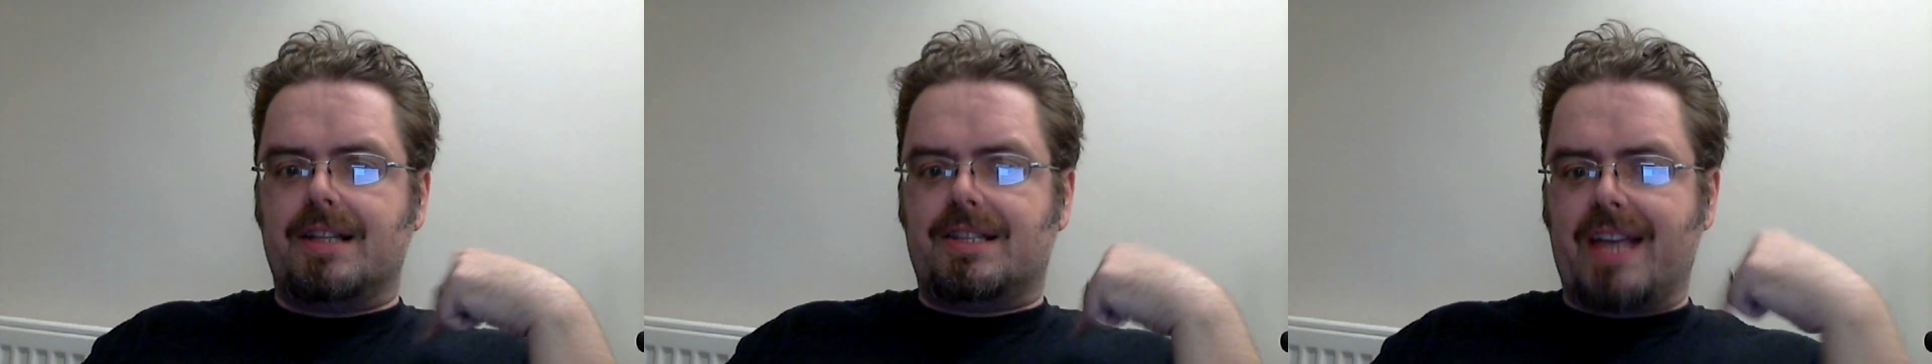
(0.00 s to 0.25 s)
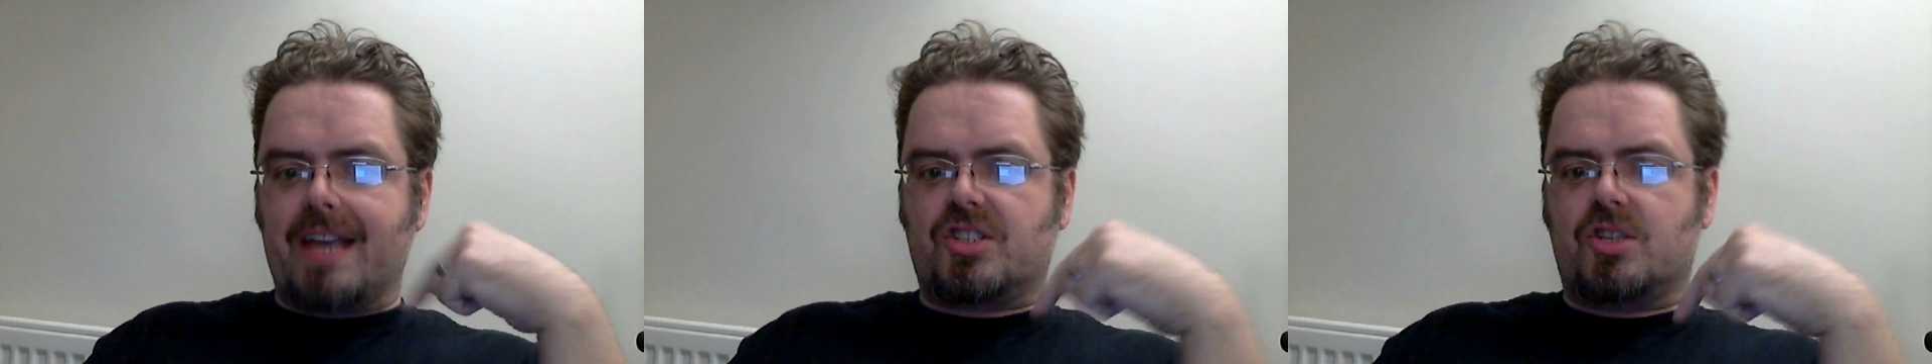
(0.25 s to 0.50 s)

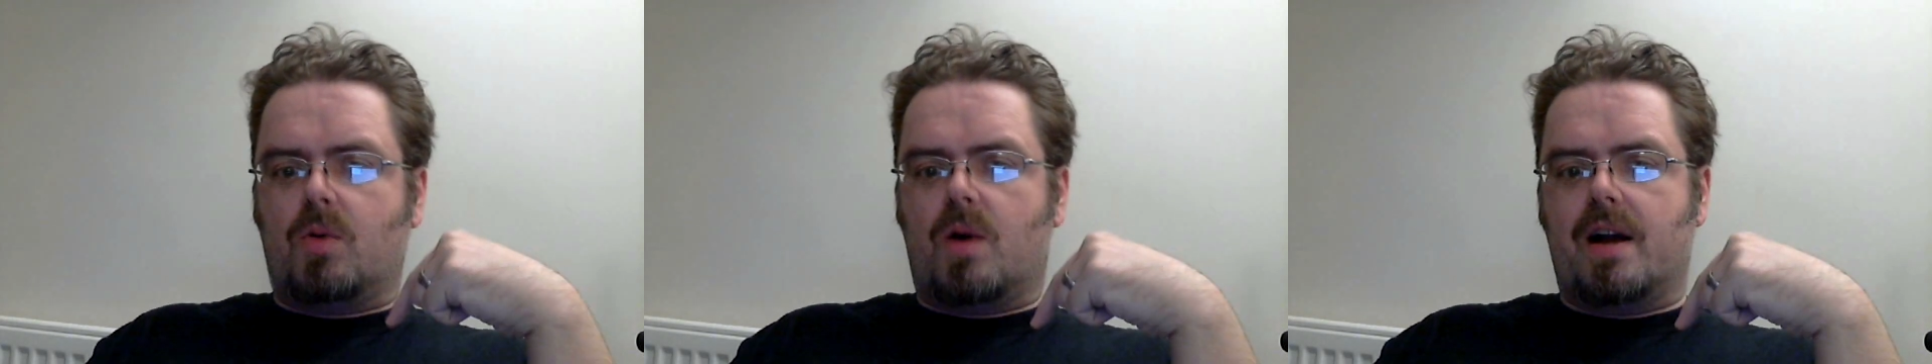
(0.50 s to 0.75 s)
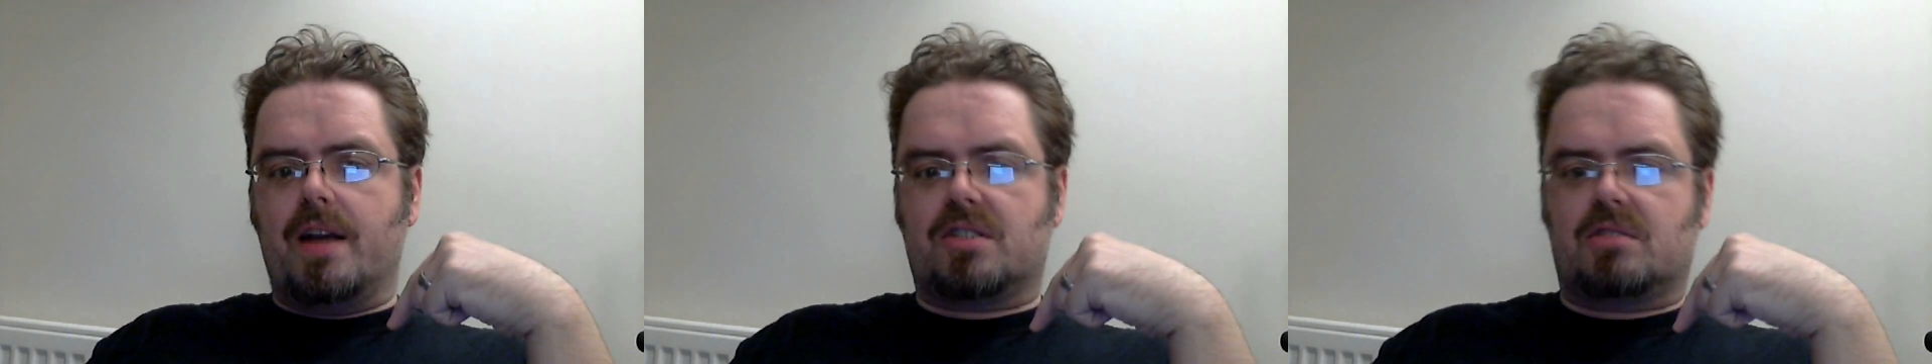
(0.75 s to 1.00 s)

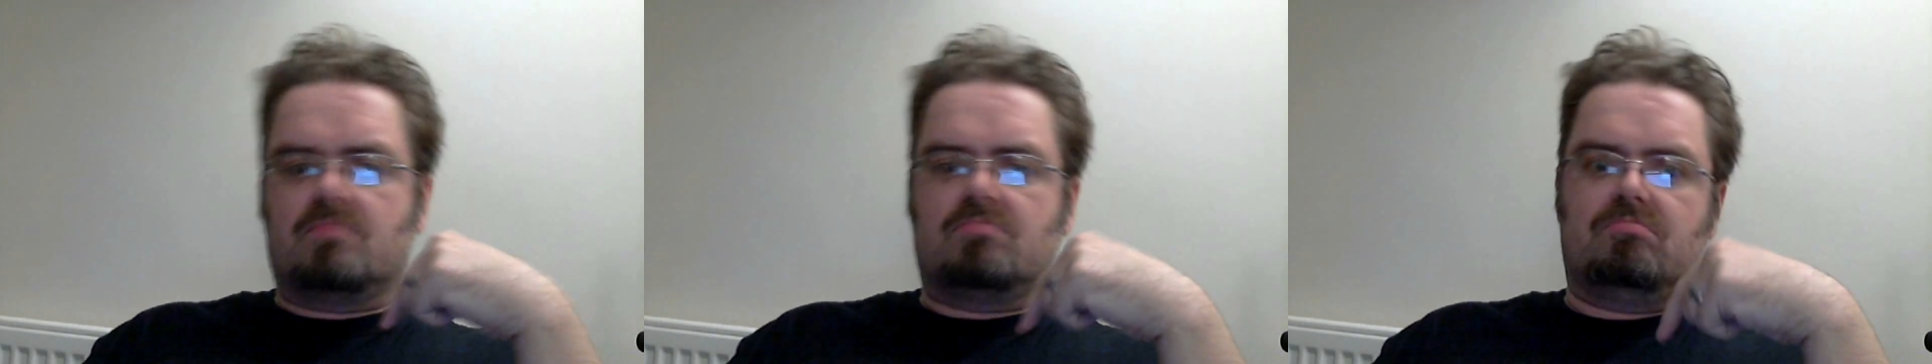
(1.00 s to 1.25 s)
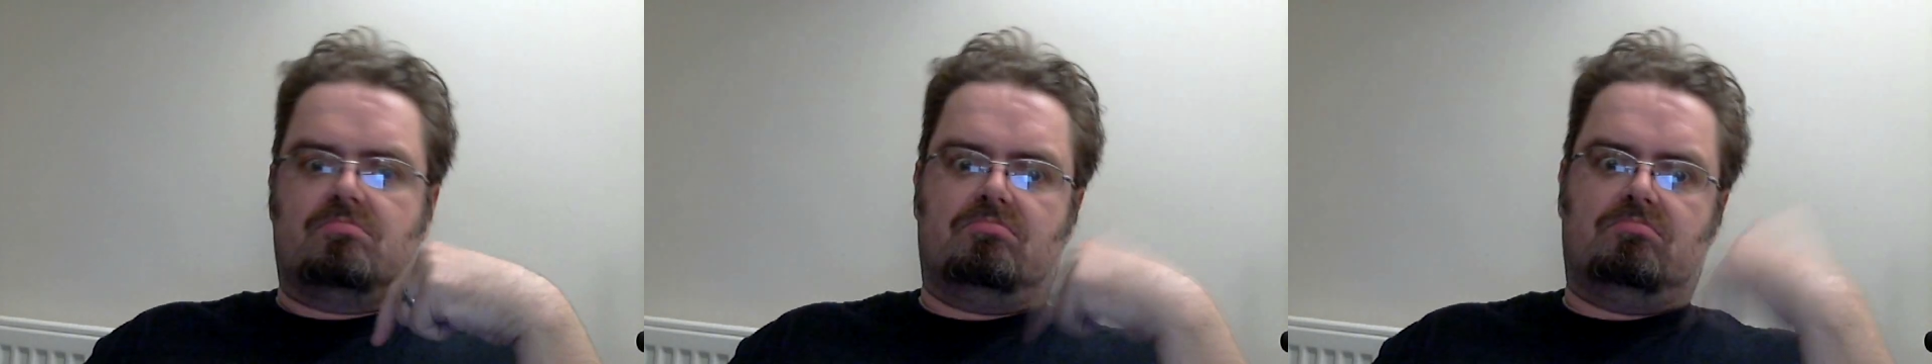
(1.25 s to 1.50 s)
Texture-wise,
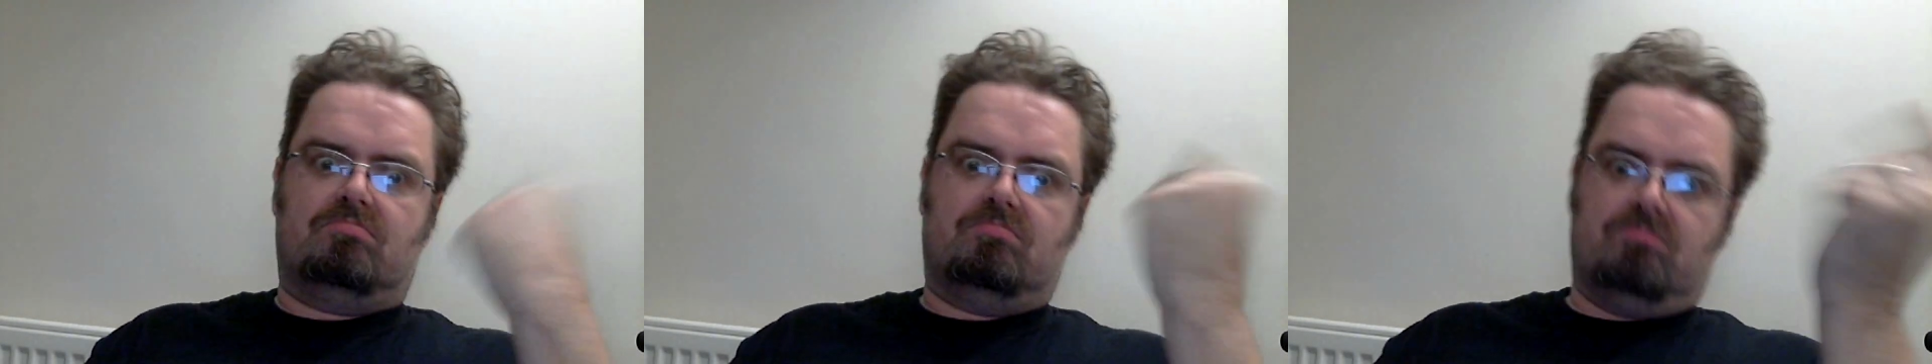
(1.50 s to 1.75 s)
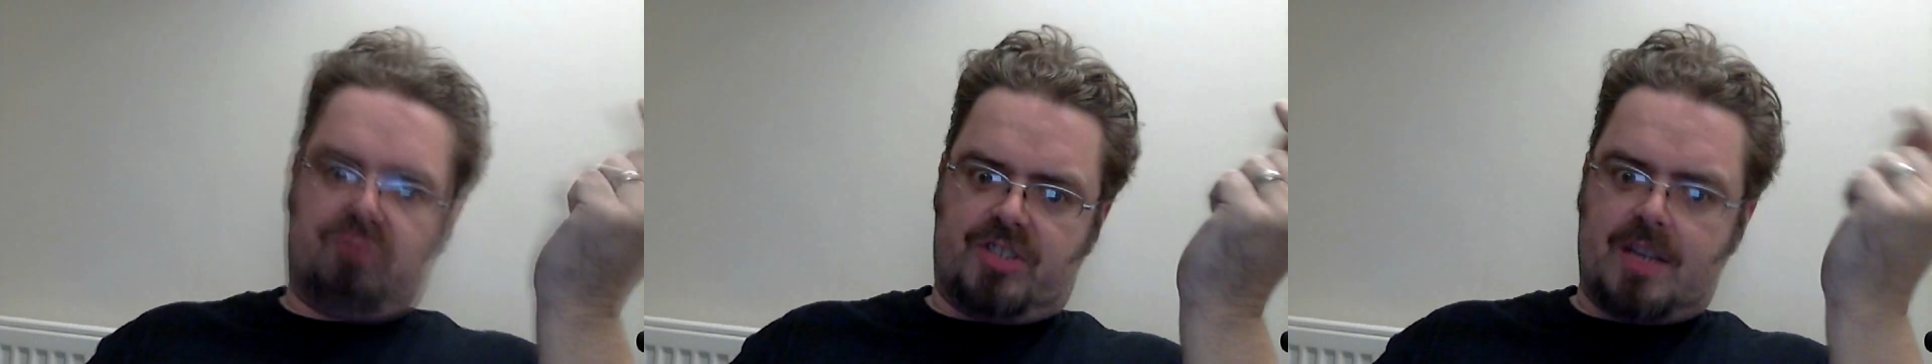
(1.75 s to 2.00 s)

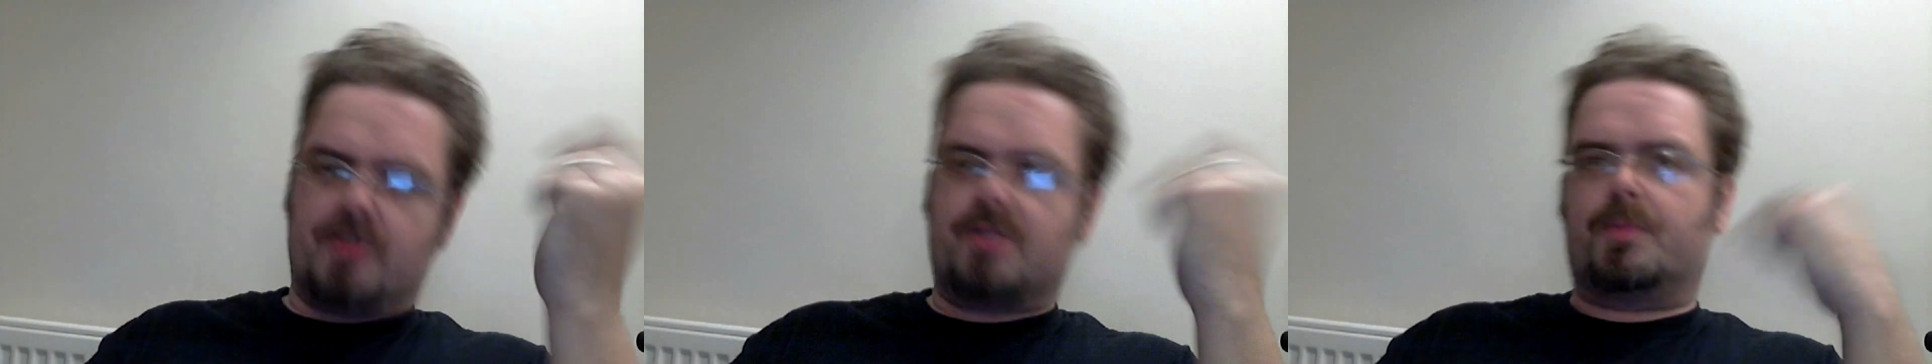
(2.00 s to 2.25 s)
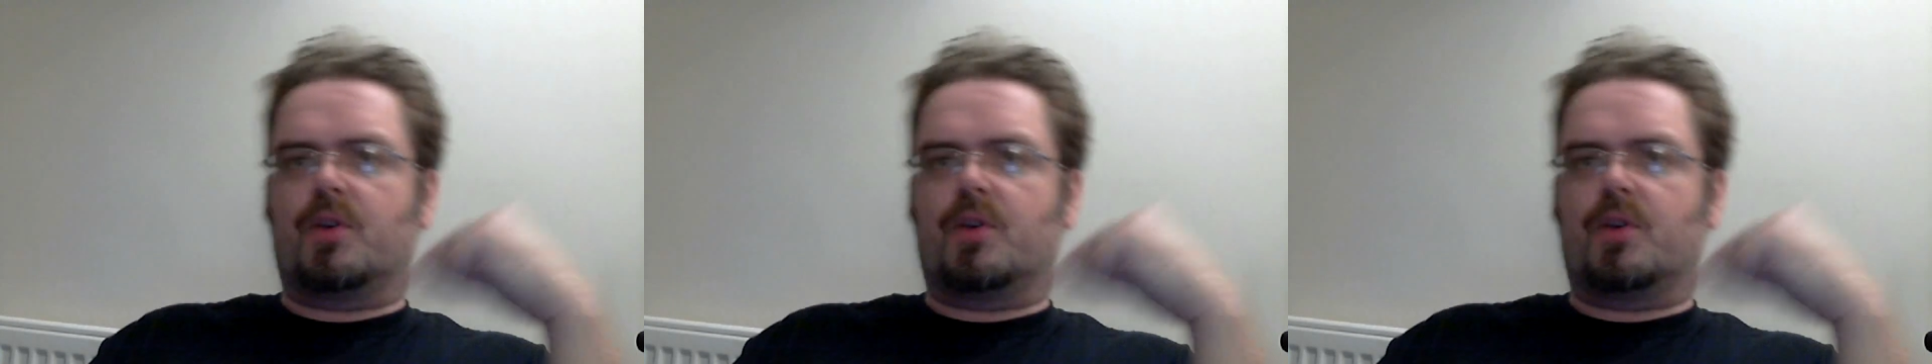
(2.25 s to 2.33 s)
same as the